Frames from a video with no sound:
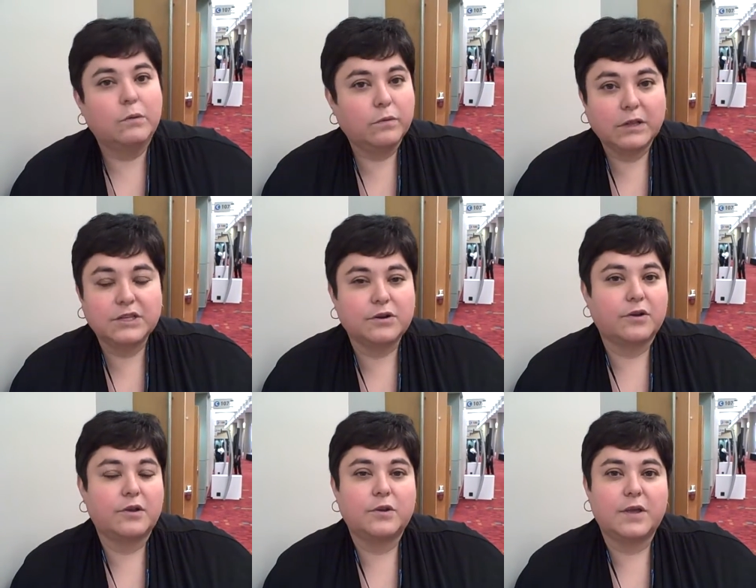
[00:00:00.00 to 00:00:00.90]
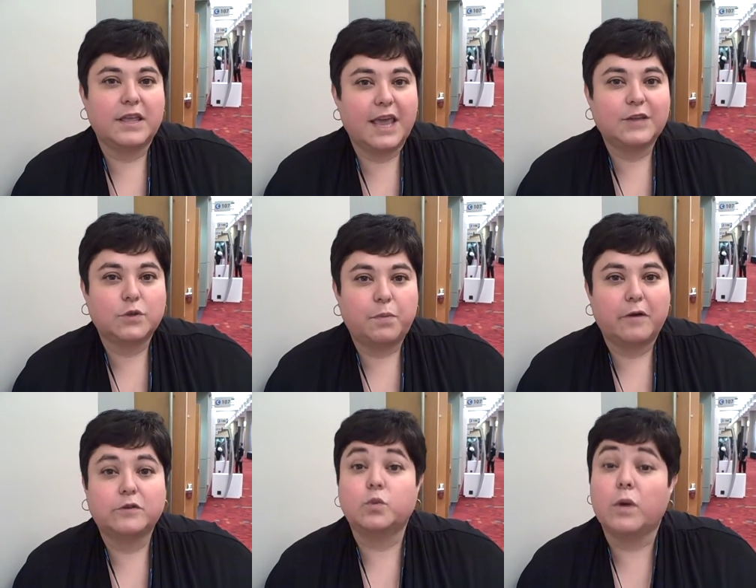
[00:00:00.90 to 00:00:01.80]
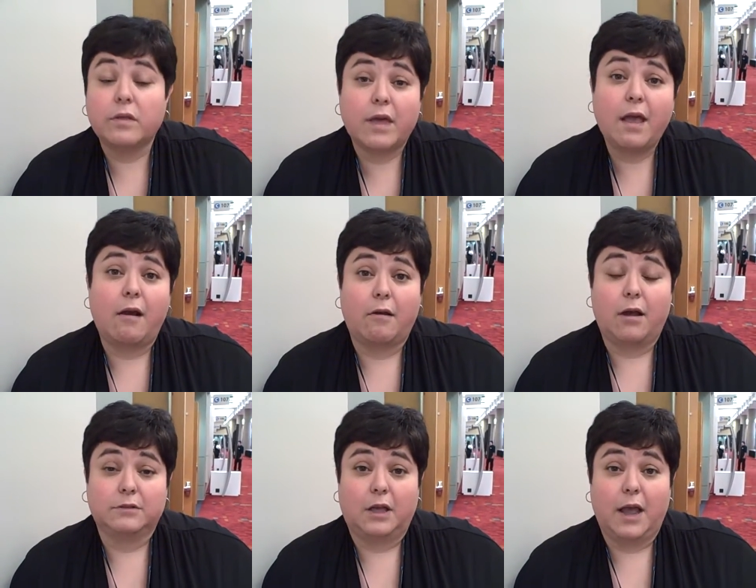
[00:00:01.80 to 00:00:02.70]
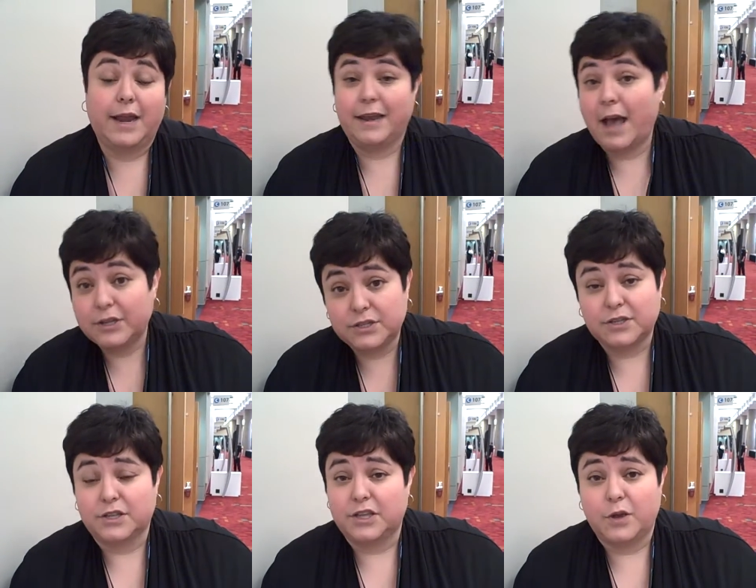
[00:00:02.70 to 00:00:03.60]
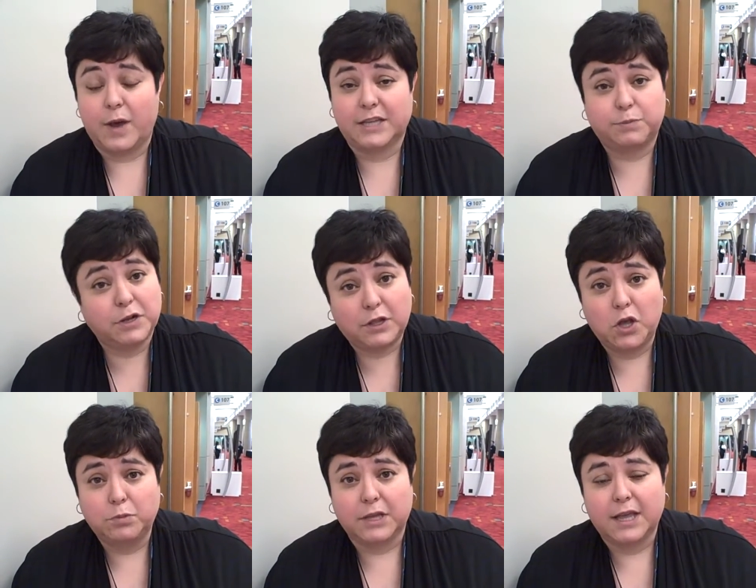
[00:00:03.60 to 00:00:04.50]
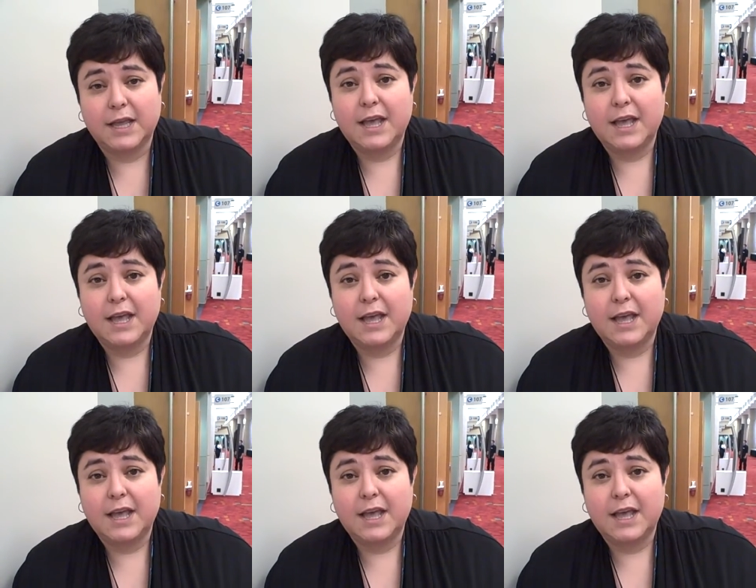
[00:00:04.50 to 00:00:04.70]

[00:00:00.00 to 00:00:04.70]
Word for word: We're really starting to engage with partners where they are online and not just in the U.S. but globally.